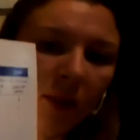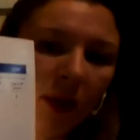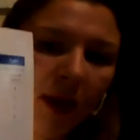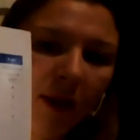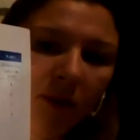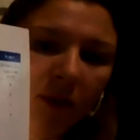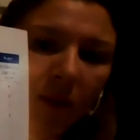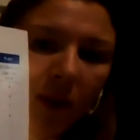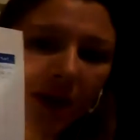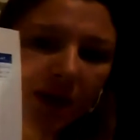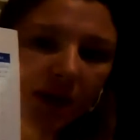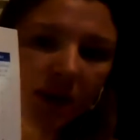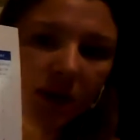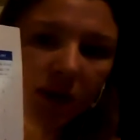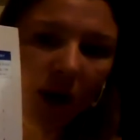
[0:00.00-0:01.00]
they have the
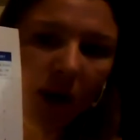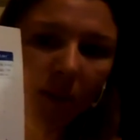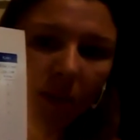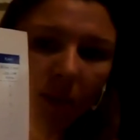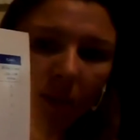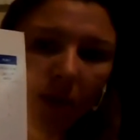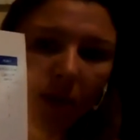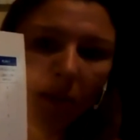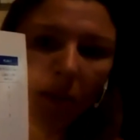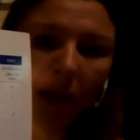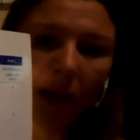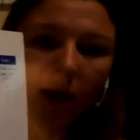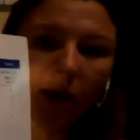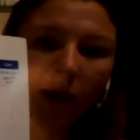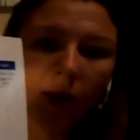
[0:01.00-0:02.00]
weights at the top, you can
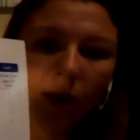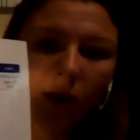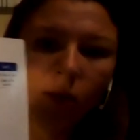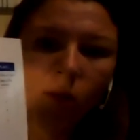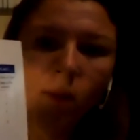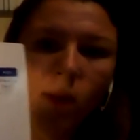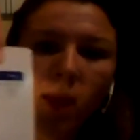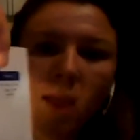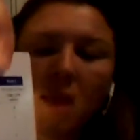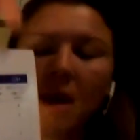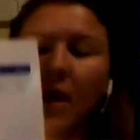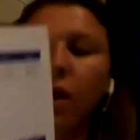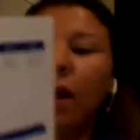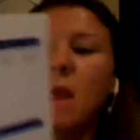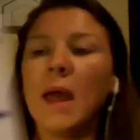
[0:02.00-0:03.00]
pick the weight,
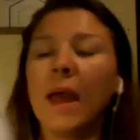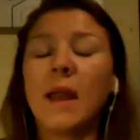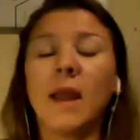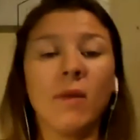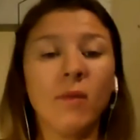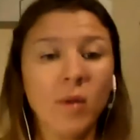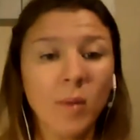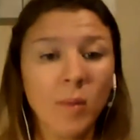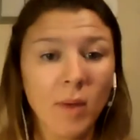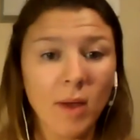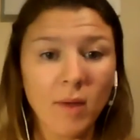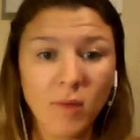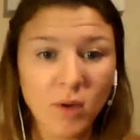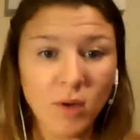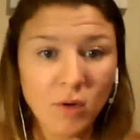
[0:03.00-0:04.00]
and
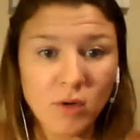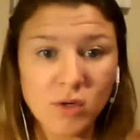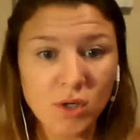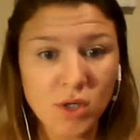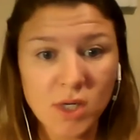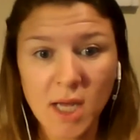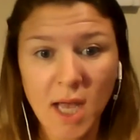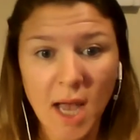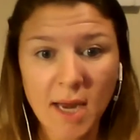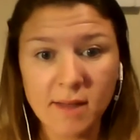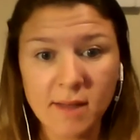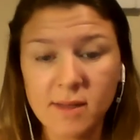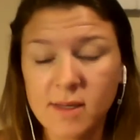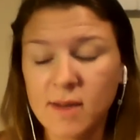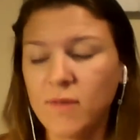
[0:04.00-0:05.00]
every nutrition guide
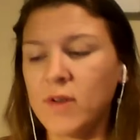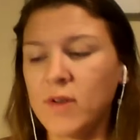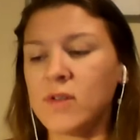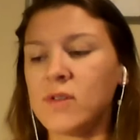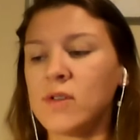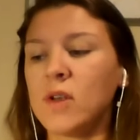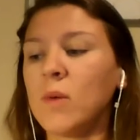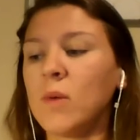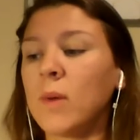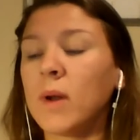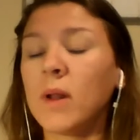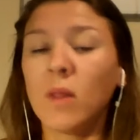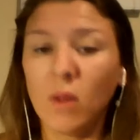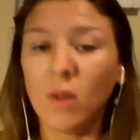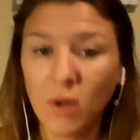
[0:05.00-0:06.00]
is different, so you want
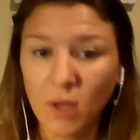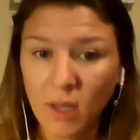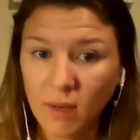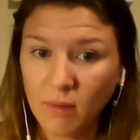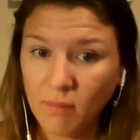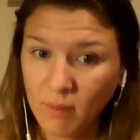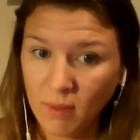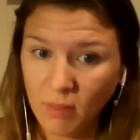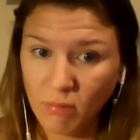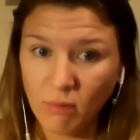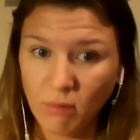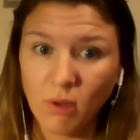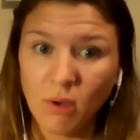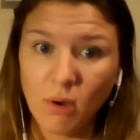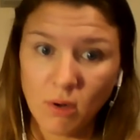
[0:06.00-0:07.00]
to look and read
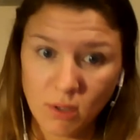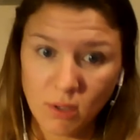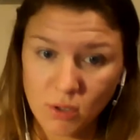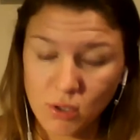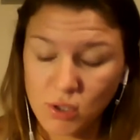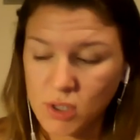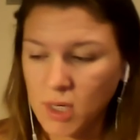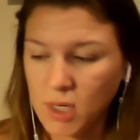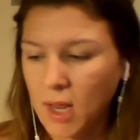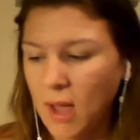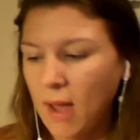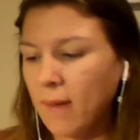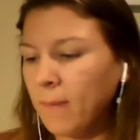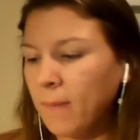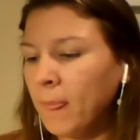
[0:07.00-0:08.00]
through your nutrition
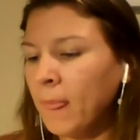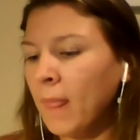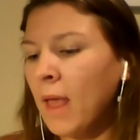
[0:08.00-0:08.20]
guide.